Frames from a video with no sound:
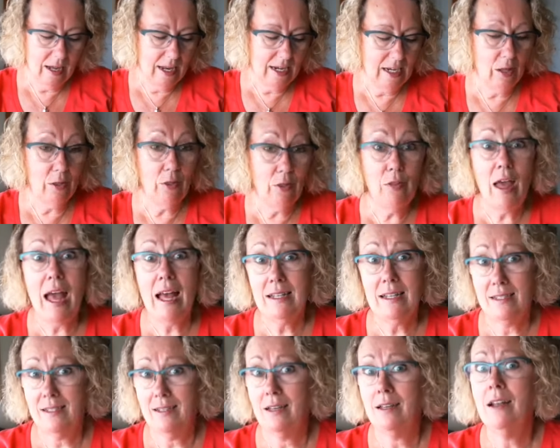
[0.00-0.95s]
Now
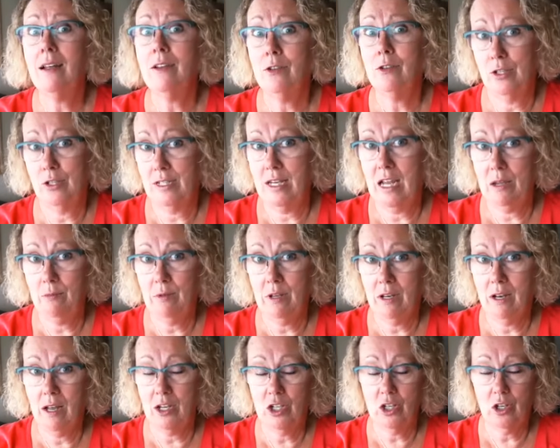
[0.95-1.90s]
that's an understatement.
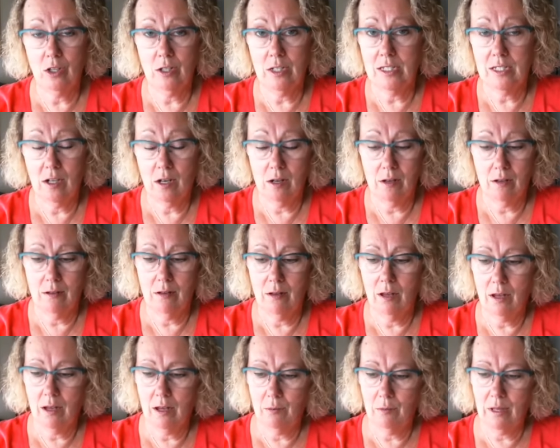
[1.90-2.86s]
I surely saw
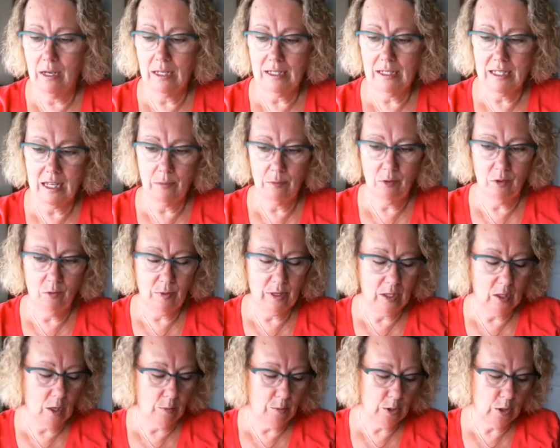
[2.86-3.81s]
an example of being
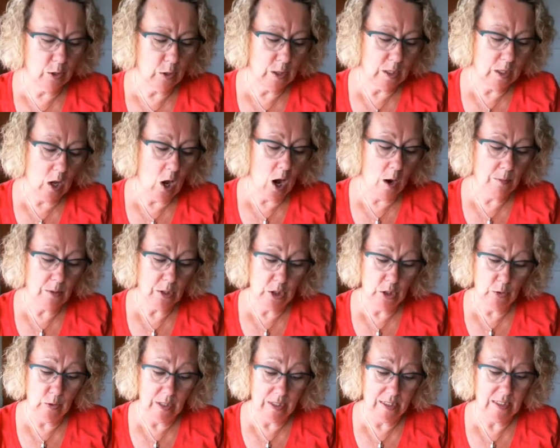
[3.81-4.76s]
an
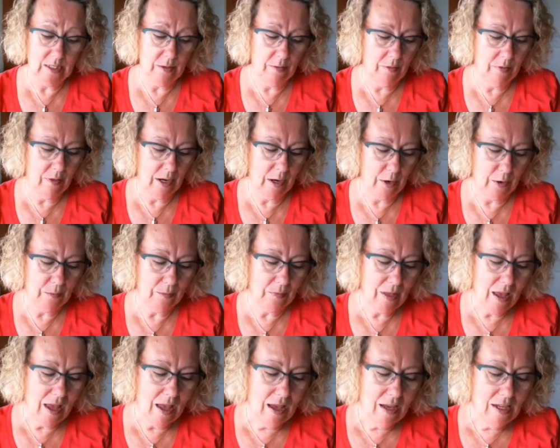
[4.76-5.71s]
opportunist there.
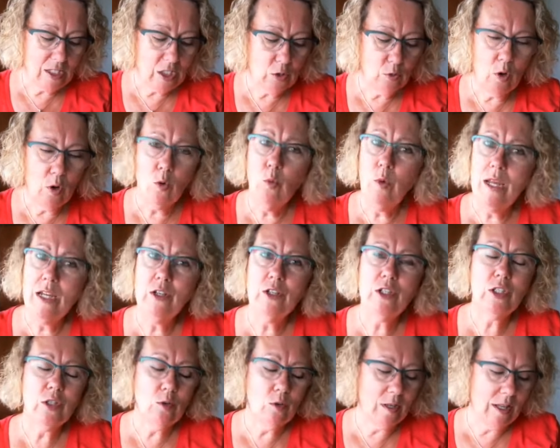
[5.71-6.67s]
So a week or
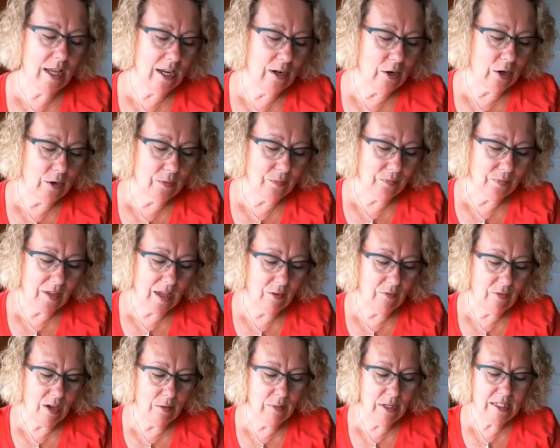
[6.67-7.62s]
so later, I
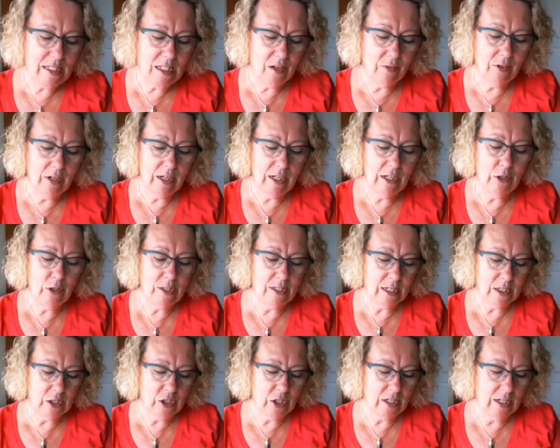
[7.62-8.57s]
found myself at an
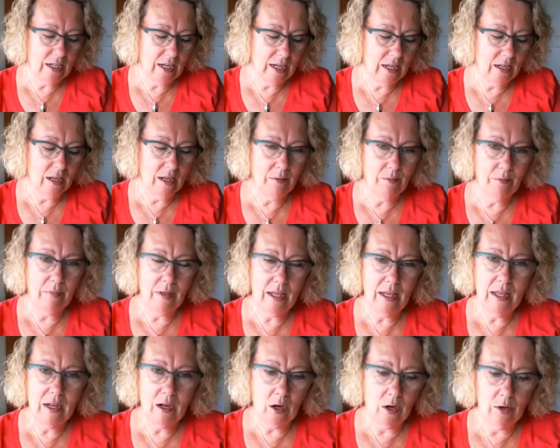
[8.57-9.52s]
intersection
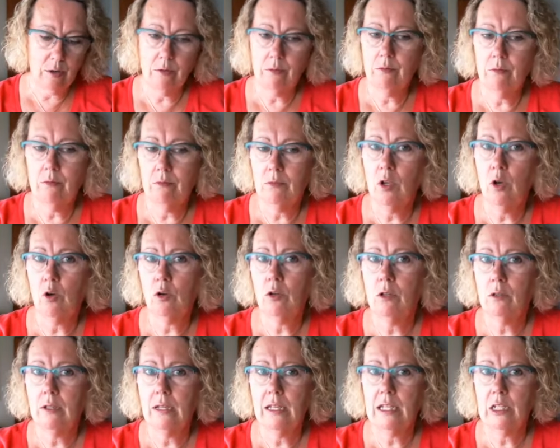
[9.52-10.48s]
in our
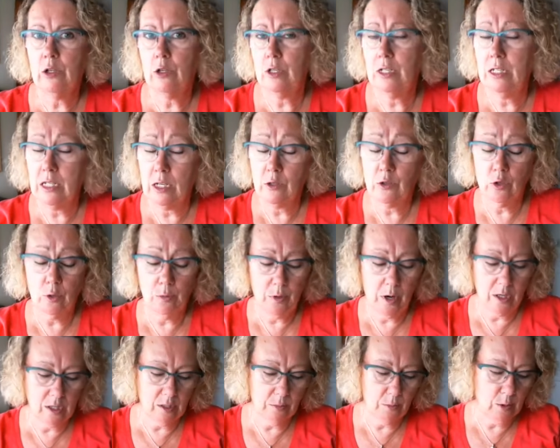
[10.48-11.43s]
local industrial
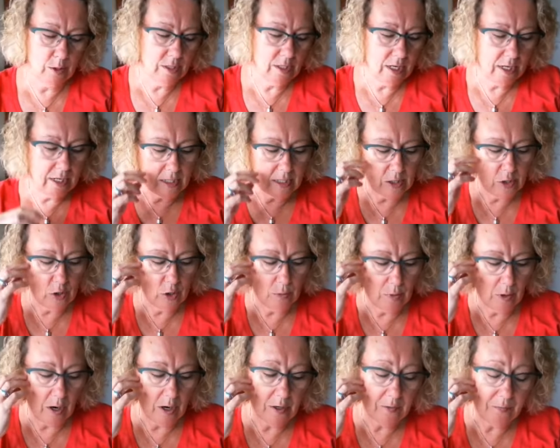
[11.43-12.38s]
park, the Burnside Industrial
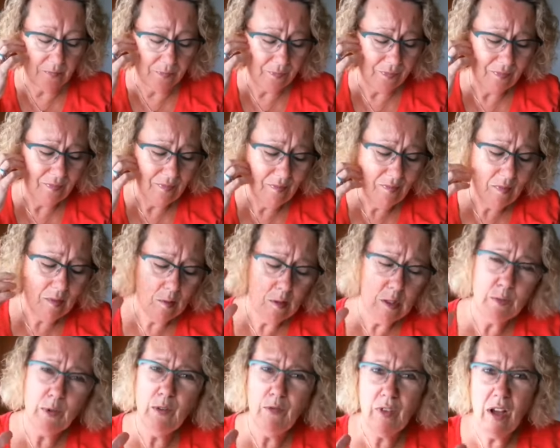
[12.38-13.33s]
Park. It was
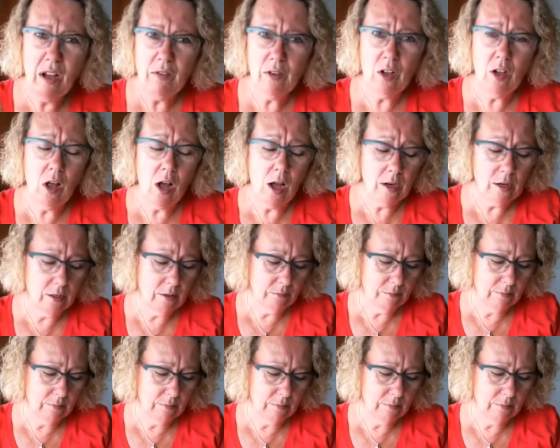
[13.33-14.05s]
about 5 o'clock